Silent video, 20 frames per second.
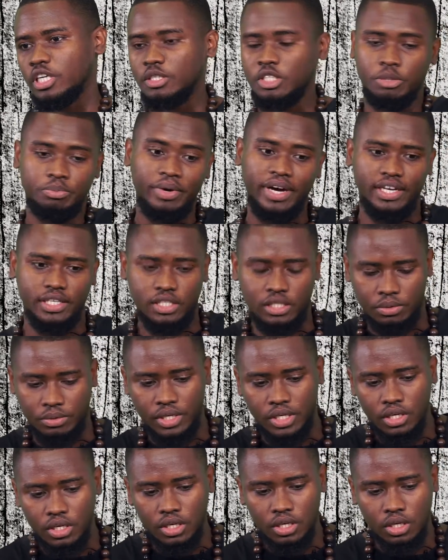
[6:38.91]
She passed
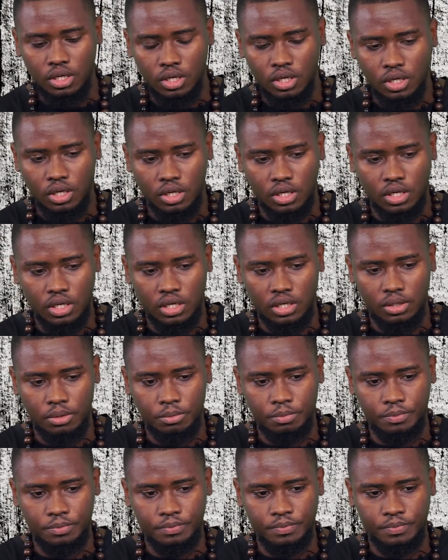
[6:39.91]
away,
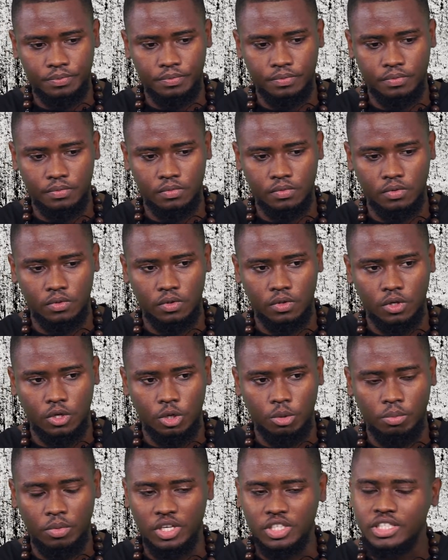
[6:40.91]

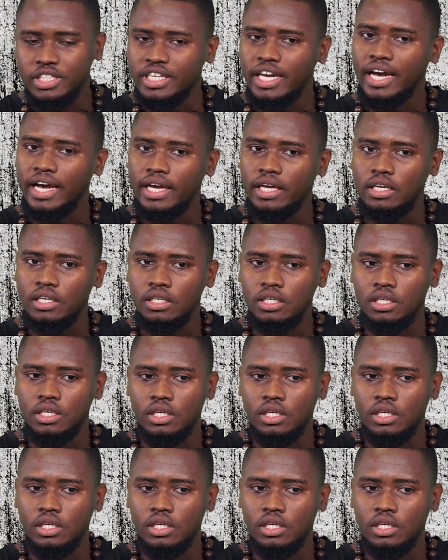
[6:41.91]
but she had